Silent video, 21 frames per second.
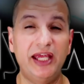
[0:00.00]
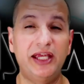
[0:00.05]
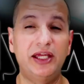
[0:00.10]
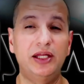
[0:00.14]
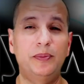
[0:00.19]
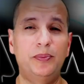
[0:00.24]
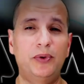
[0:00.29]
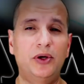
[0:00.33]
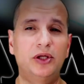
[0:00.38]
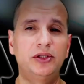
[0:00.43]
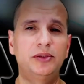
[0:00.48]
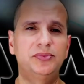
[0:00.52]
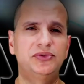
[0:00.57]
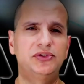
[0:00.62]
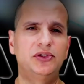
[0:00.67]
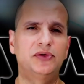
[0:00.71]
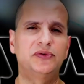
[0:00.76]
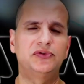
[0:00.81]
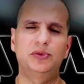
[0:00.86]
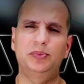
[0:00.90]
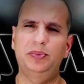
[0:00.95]
it upon
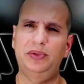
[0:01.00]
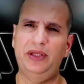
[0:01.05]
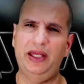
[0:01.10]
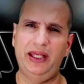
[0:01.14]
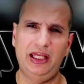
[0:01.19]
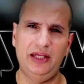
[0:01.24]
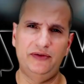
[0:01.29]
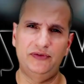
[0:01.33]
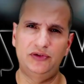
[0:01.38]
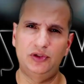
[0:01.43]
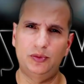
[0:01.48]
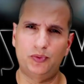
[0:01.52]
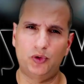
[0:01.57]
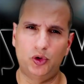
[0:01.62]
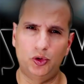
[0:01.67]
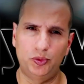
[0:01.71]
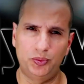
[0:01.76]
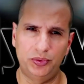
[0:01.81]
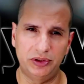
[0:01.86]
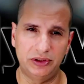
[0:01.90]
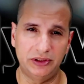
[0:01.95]
themselves to behave
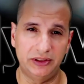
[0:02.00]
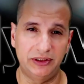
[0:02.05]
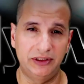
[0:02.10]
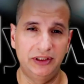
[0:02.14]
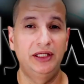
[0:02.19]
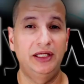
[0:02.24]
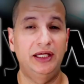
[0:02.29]
inappropriately.